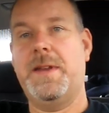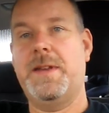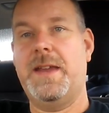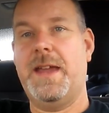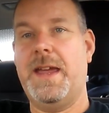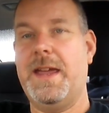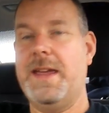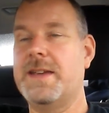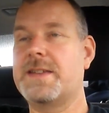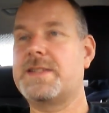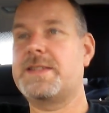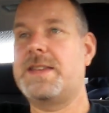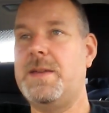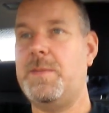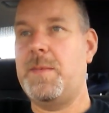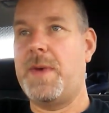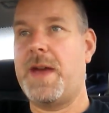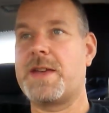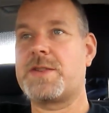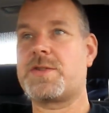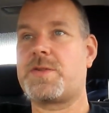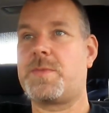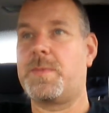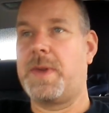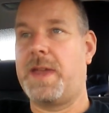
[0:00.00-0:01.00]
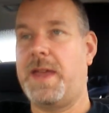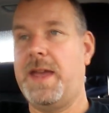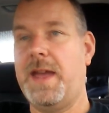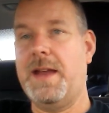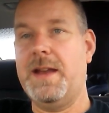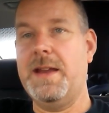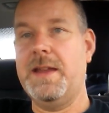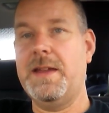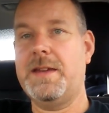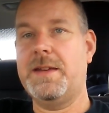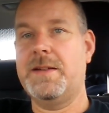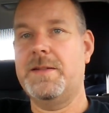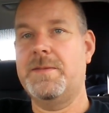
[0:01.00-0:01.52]
ASE Master
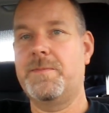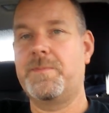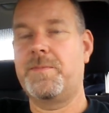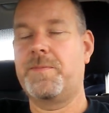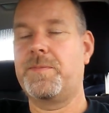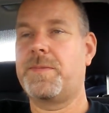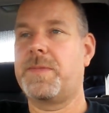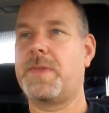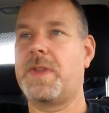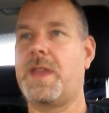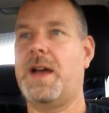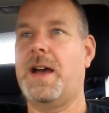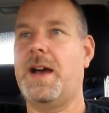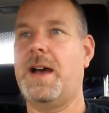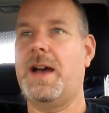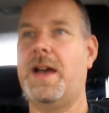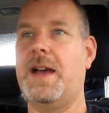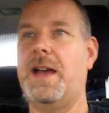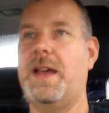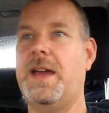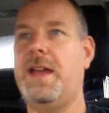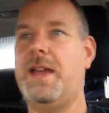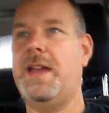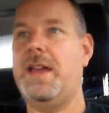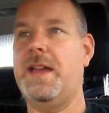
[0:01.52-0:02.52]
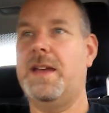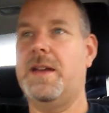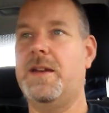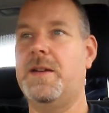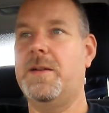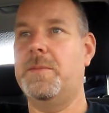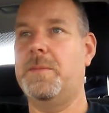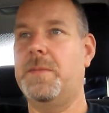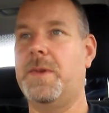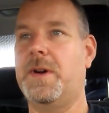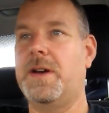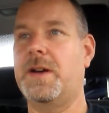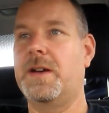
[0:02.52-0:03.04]
Mechanic. I
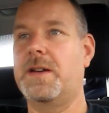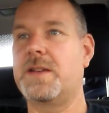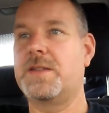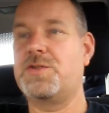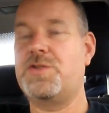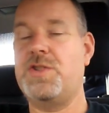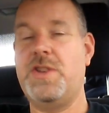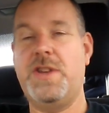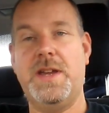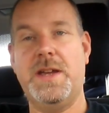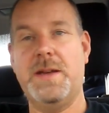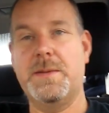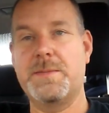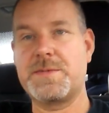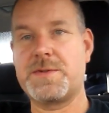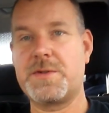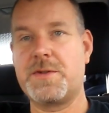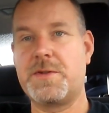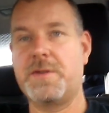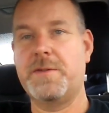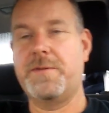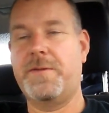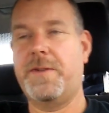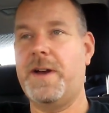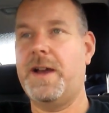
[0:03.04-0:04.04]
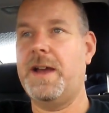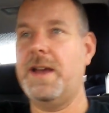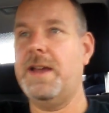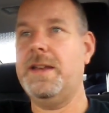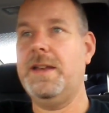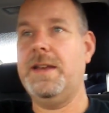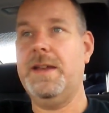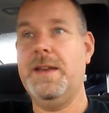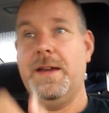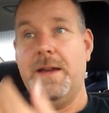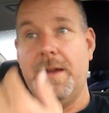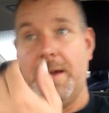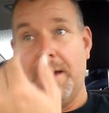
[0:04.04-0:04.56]
am GM certified.
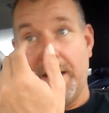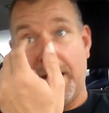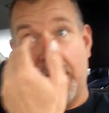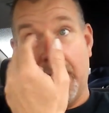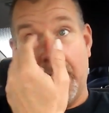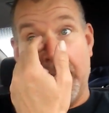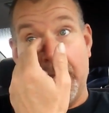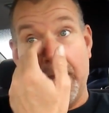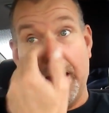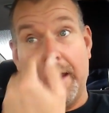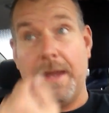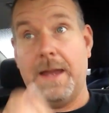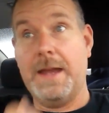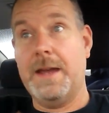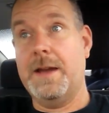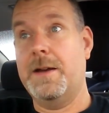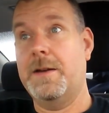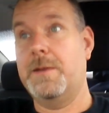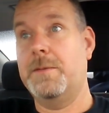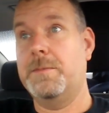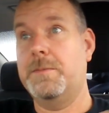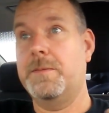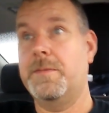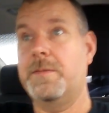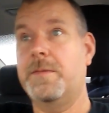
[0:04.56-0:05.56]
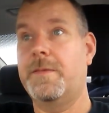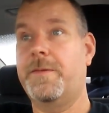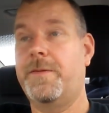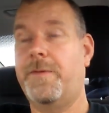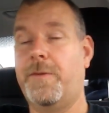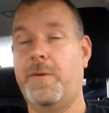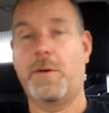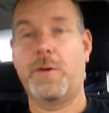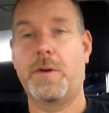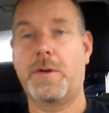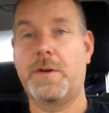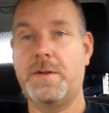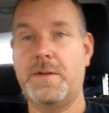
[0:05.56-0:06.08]
I am
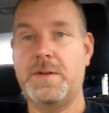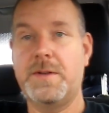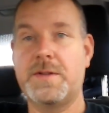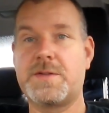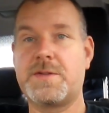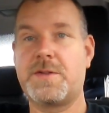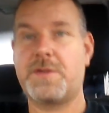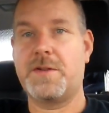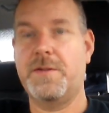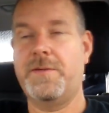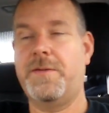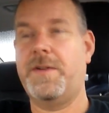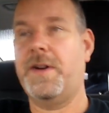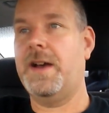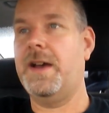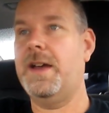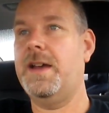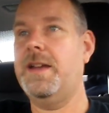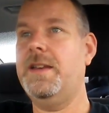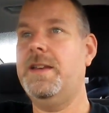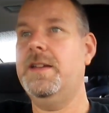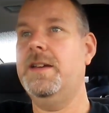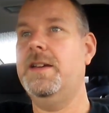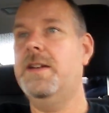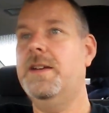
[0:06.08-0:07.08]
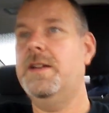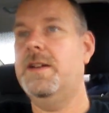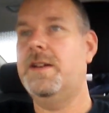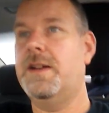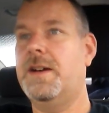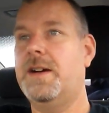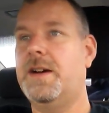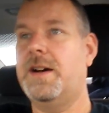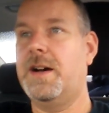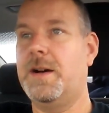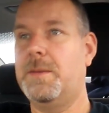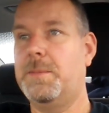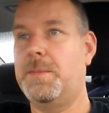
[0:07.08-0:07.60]
Ford certified,
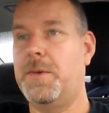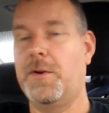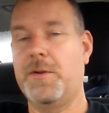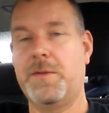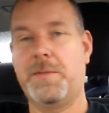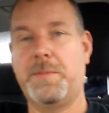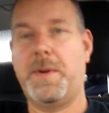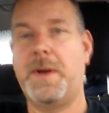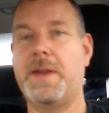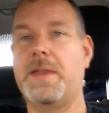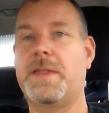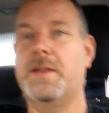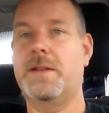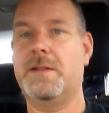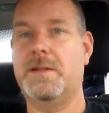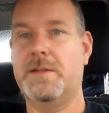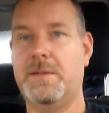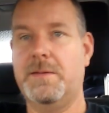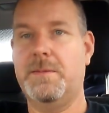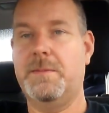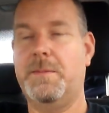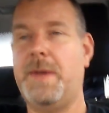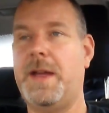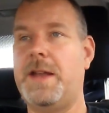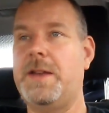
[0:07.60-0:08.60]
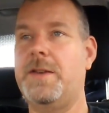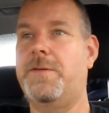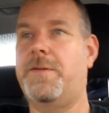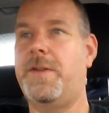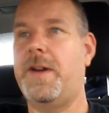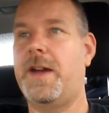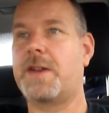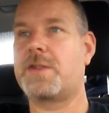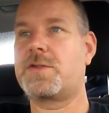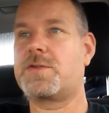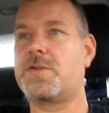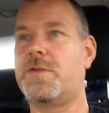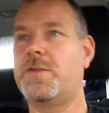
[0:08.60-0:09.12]
both by the
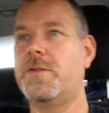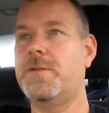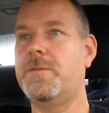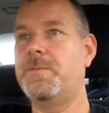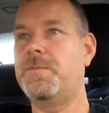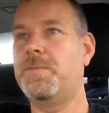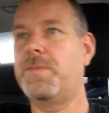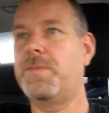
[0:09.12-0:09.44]
manufacturer.